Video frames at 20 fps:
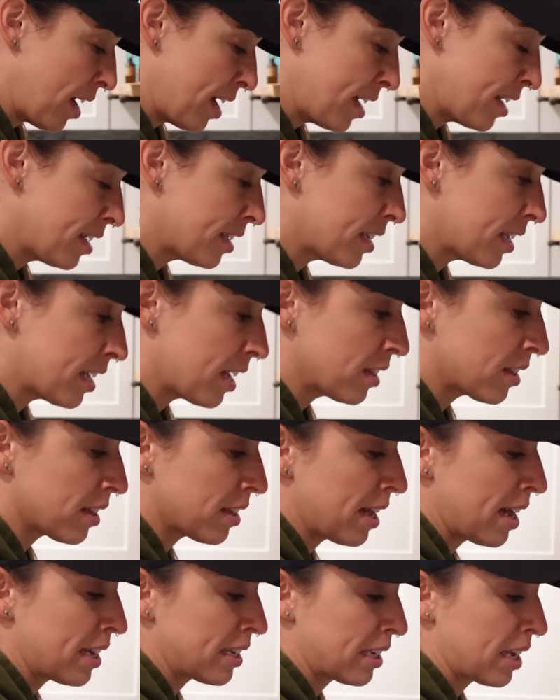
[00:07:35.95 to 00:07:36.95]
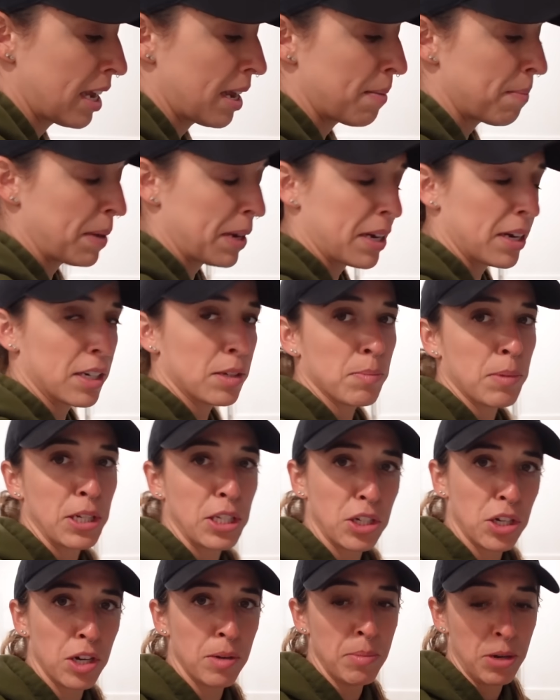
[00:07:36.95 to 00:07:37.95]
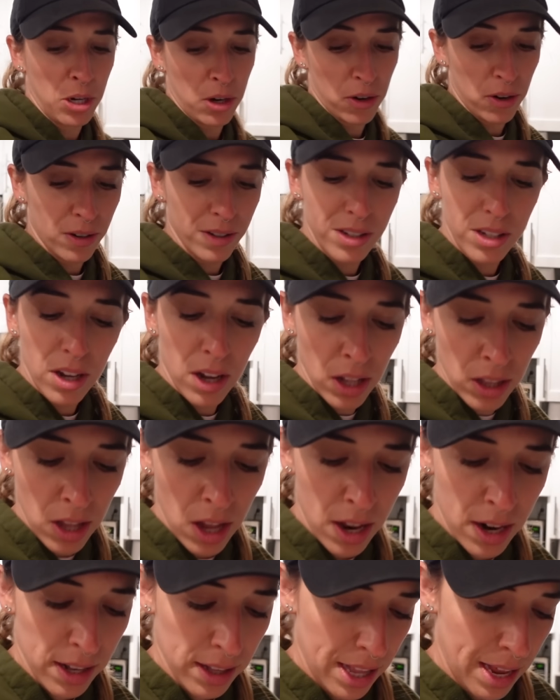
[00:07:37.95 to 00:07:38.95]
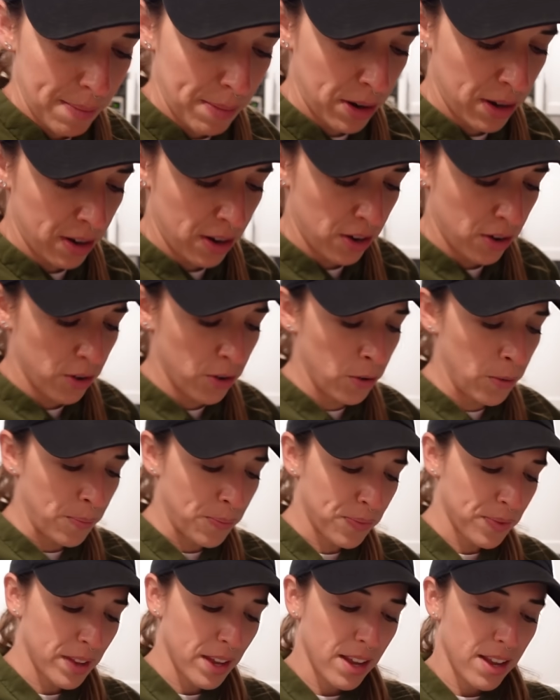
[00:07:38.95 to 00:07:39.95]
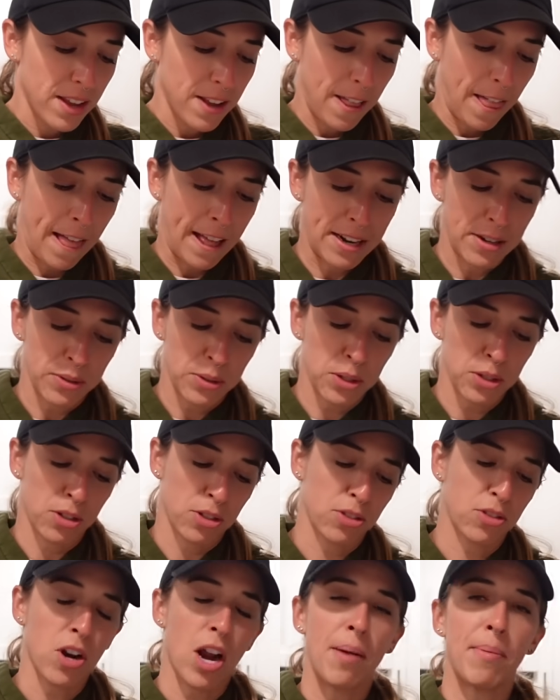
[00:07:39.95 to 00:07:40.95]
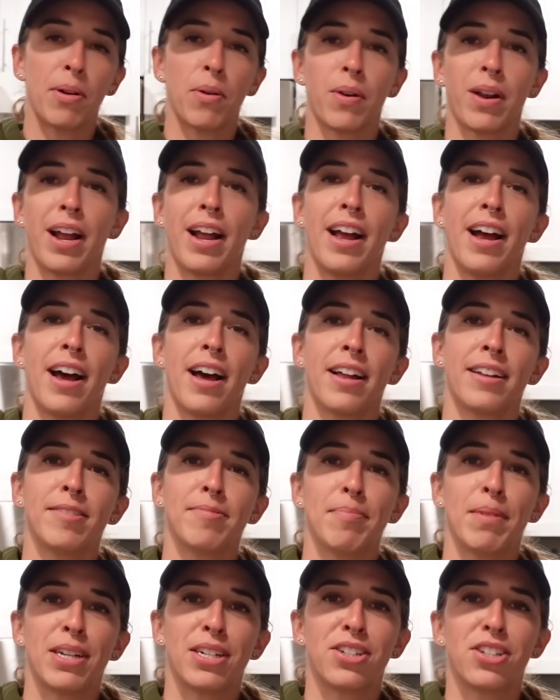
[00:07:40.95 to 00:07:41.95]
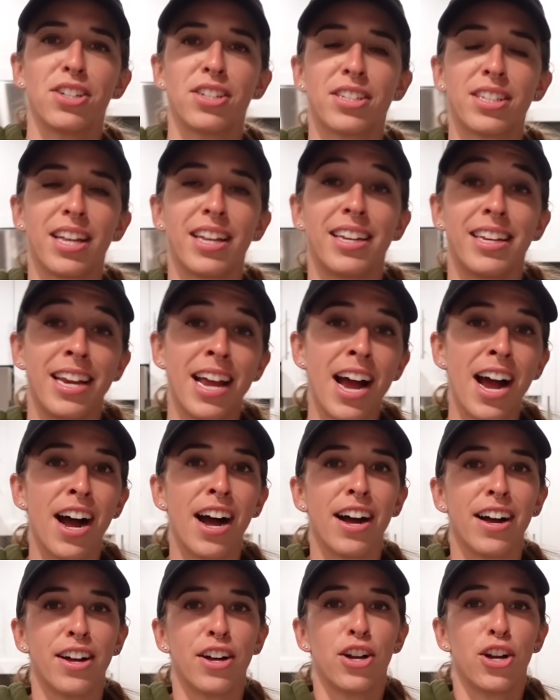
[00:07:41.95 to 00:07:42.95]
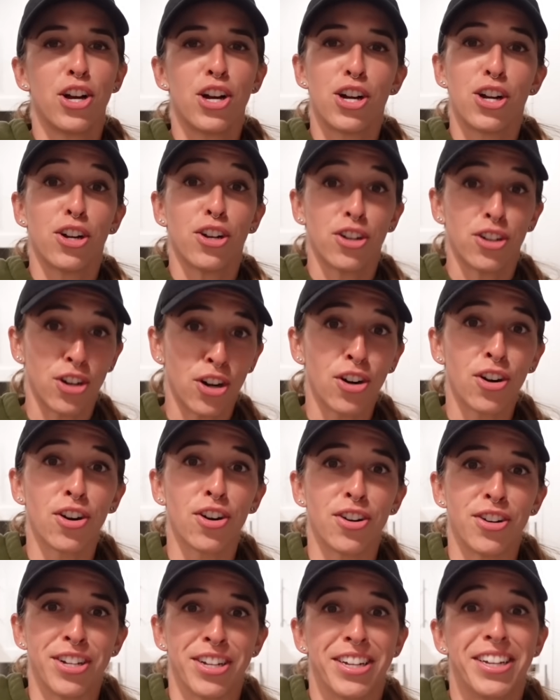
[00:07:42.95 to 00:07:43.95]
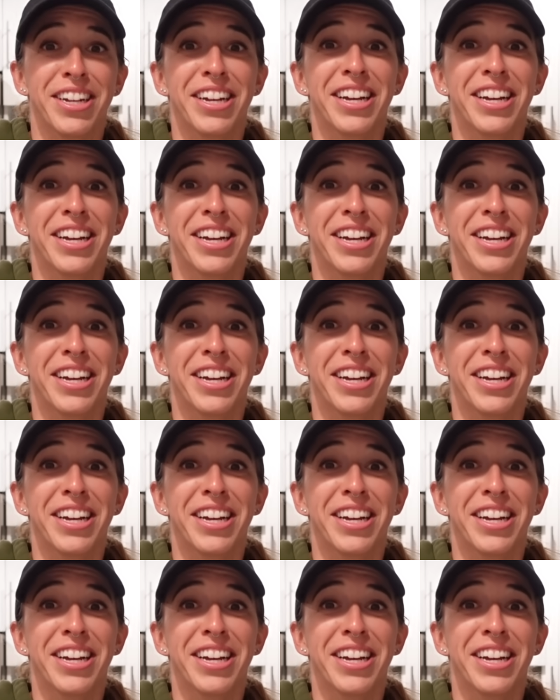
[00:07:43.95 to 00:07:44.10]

I had to sit out the last game because my tummy hurts. Alana let me know. I was just describing what I had and she said, yeah, GERD.